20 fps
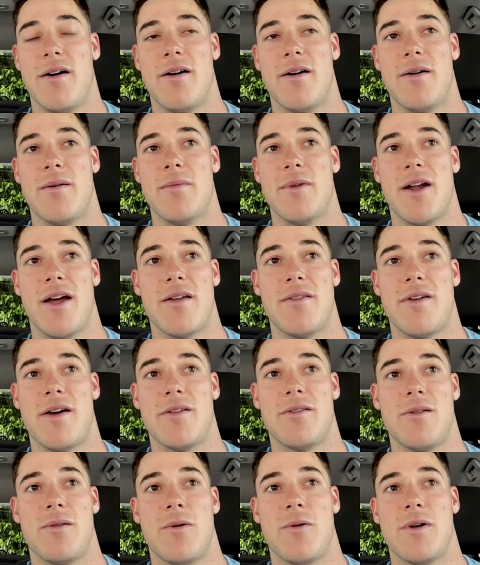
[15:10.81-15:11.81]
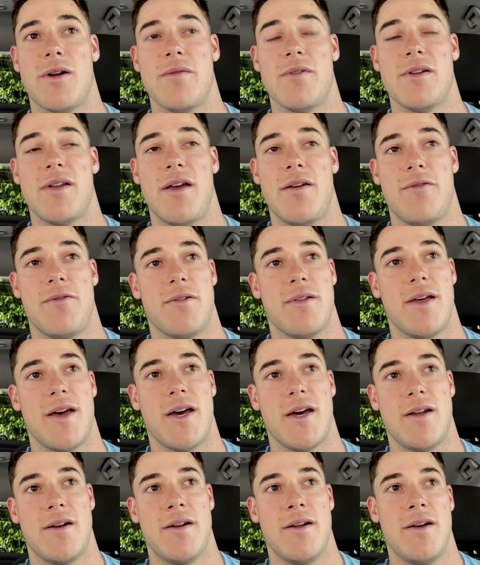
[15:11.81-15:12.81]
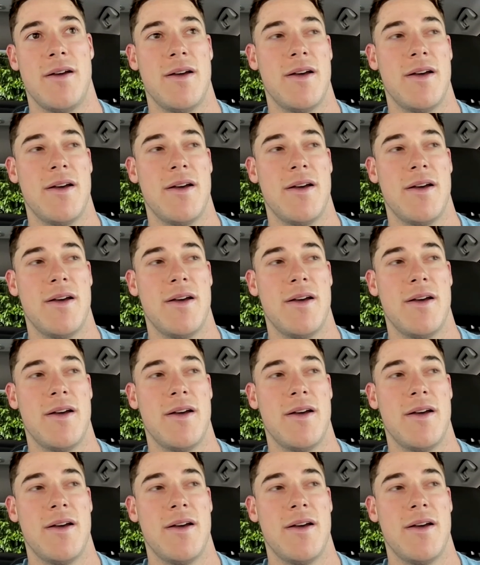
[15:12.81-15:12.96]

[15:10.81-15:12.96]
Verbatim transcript: And I thank the Lord every day for that.